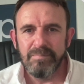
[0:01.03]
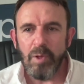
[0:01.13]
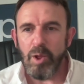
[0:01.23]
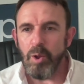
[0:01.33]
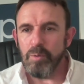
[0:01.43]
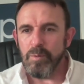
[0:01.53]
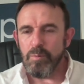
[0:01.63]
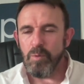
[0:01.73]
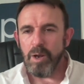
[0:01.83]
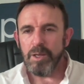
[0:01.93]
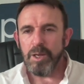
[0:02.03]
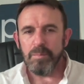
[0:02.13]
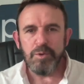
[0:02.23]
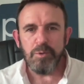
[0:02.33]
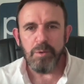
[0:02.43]
Hello,
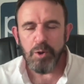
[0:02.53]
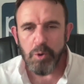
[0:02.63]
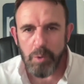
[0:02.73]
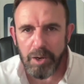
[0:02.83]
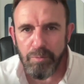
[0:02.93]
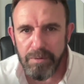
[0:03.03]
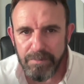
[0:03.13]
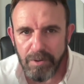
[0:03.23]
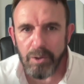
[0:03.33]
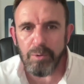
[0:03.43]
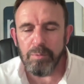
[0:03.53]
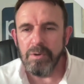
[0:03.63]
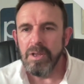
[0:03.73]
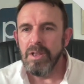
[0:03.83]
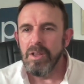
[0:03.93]
welcome to a quick
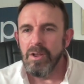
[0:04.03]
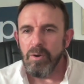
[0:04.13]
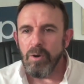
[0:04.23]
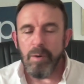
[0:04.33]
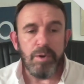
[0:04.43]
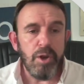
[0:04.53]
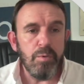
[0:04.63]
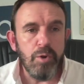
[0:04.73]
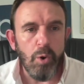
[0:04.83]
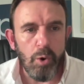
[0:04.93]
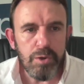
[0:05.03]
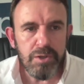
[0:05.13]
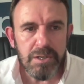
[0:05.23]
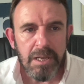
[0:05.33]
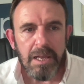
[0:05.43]
review of our new
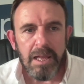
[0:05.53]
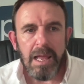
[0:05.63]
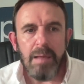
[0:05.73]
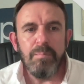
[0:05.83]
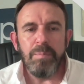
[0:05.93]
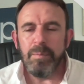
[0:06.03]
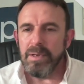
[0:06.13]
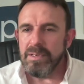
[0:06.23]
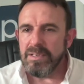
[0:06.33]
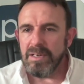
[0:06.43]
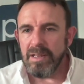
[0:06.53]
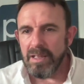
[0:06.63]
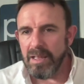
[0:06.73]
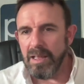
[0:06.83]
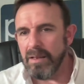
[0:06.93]
course,
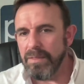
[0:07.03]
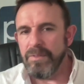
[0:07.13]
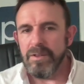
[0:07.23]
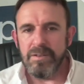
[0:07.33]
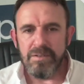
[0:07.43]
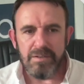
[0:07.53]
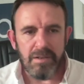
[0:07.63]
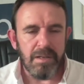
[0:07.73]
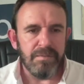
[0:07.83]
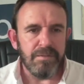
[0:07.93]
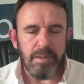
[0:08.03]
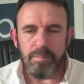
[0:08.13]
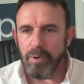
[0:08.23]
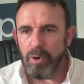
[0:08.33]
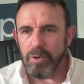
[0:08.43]
Implementing a Health and Safety
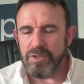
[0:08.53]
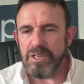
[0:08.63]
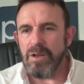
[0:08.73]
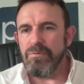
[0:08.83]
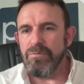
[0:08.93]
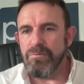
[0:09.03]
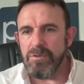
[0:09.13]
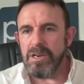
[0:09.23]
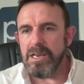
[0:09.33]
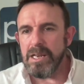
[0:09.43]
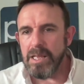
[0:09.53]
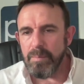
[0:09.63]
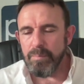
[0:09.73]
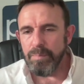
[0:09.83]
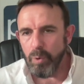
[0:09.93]
Policy, a really
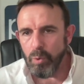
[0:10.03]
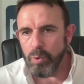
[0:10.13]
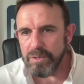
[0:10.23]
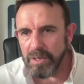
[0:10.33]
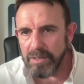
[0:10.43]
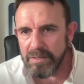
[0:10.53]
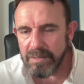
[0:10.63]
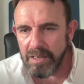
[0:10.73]
important